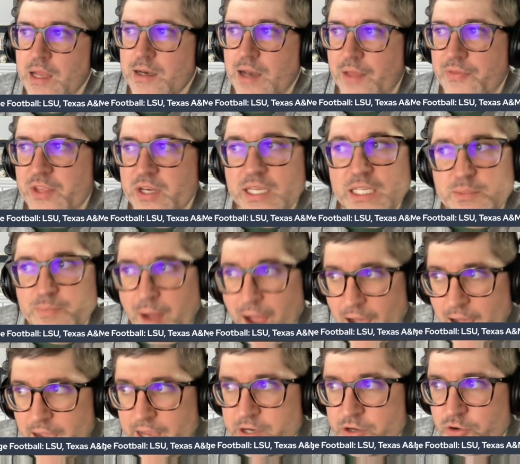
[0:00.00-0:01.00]
Not that he's
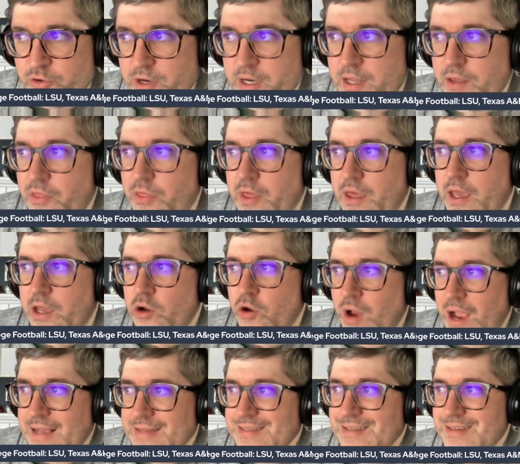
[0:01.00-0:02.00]
behind or anything or
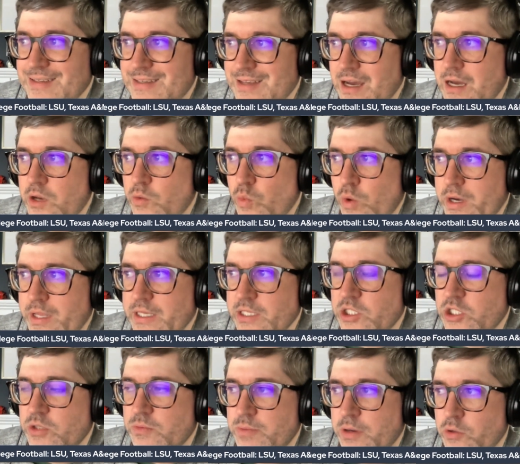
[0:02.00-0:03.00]
hasn't done what
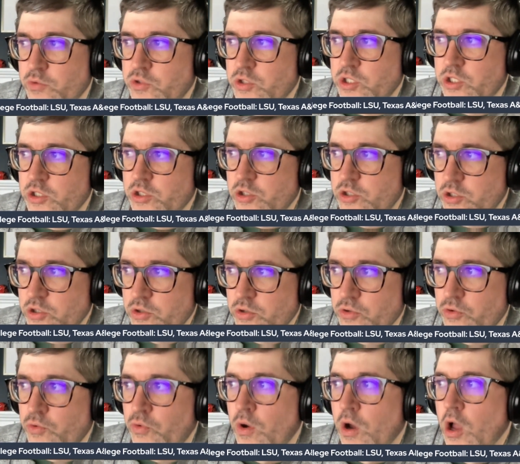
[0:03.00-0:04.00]
he's supposed to
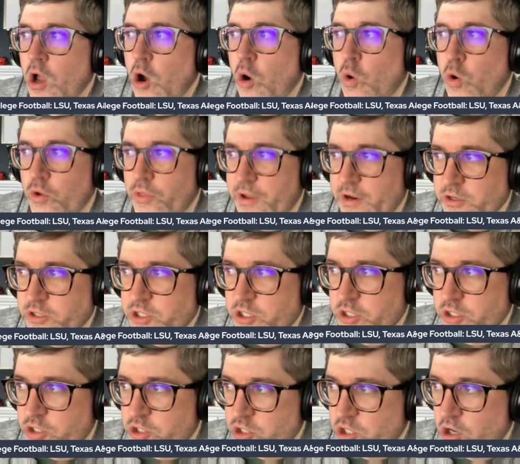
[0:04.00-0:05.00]
do or there's
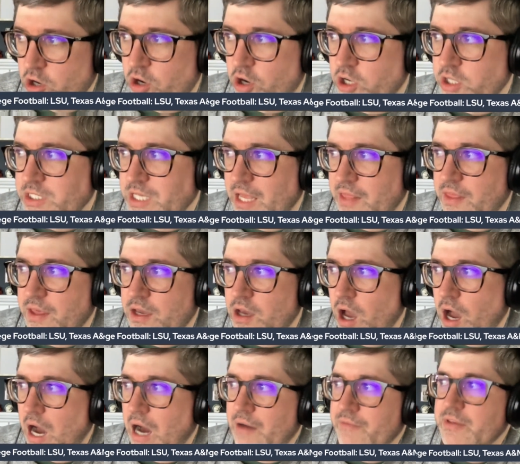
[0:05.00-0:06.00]
concerns. I think
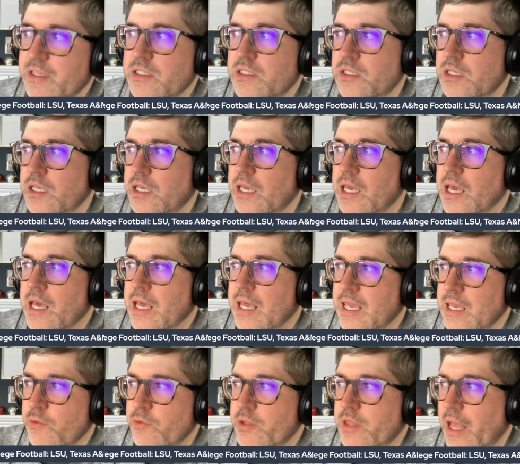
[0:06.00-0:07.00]
obviously
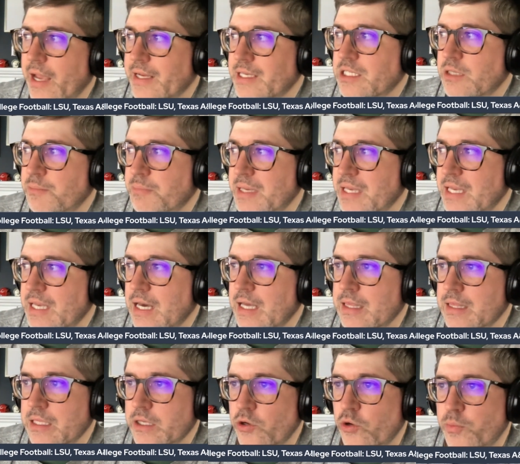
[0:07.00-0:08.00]
he would like to be a
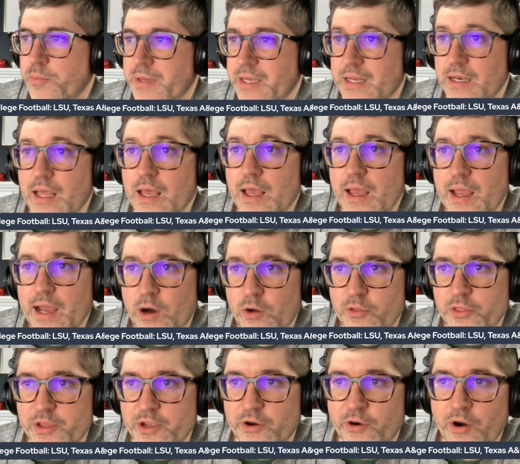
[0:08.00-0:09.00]
little bit
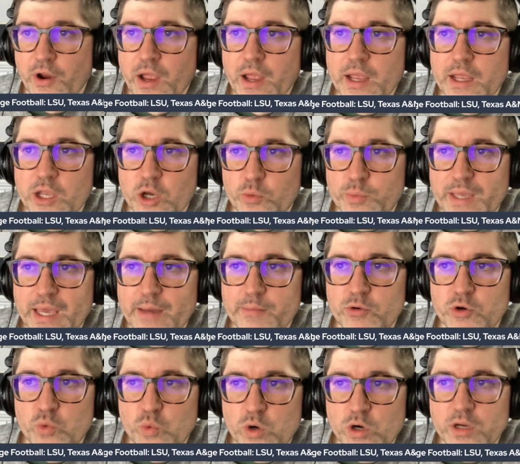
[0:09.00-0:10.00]
healthier. He'll be able
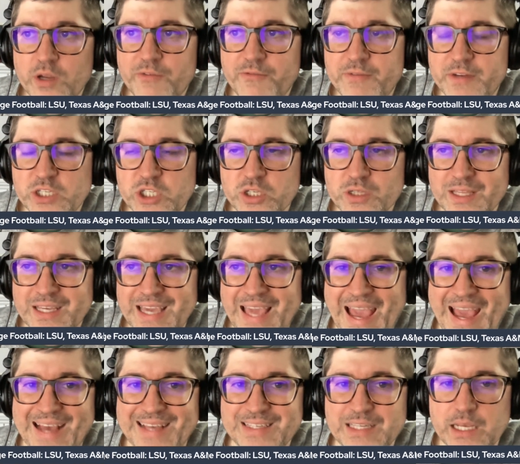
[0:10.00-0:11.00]
to work efficiently
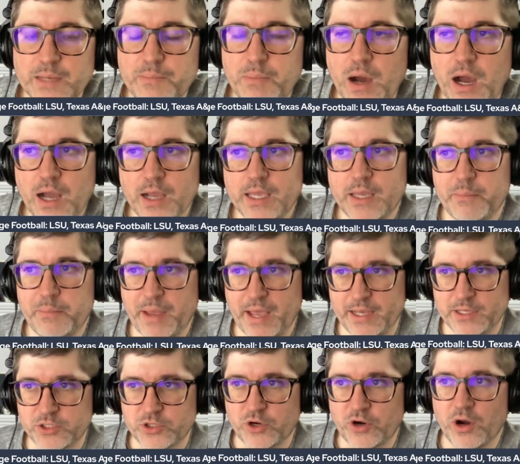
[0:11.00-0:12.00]
as a pocket
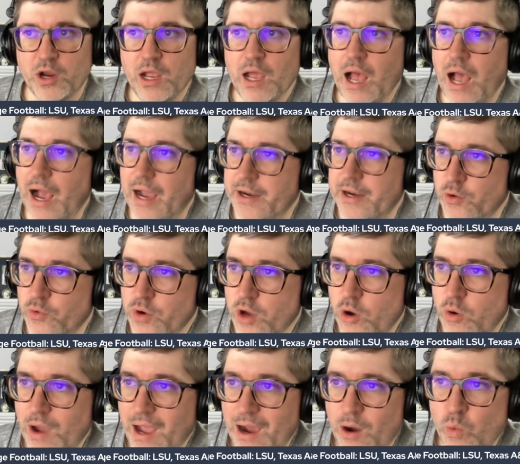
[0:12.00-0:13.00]
passer. I don't
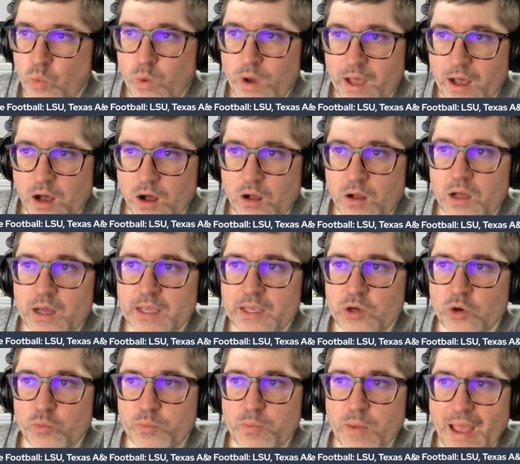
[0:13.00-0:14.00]
know how well
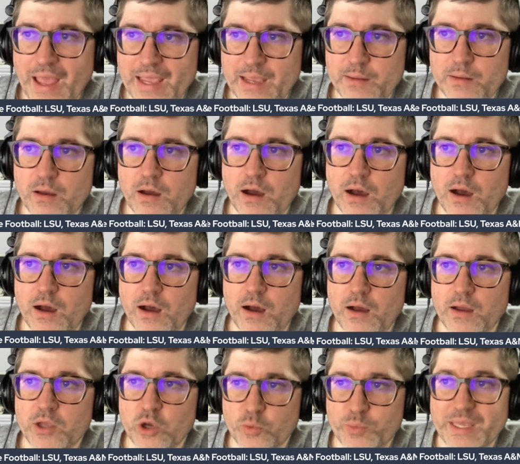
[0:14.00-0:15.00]
he'll
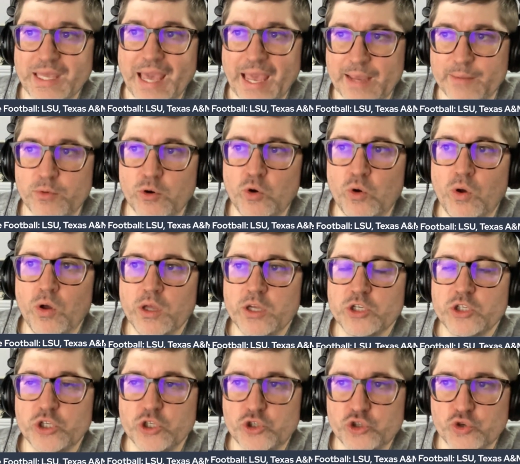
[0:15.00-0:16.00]
be able
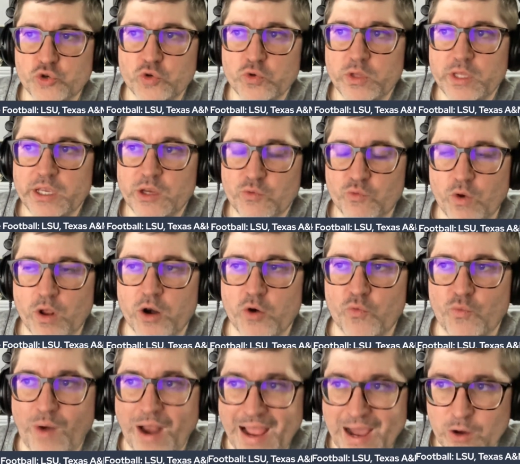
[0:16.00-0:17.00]
to truly run
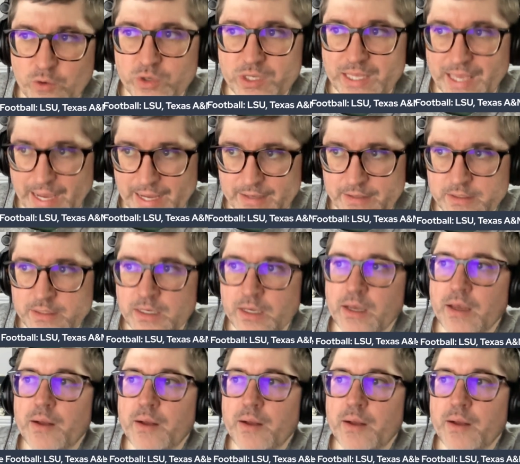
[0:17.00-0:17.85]
around yet.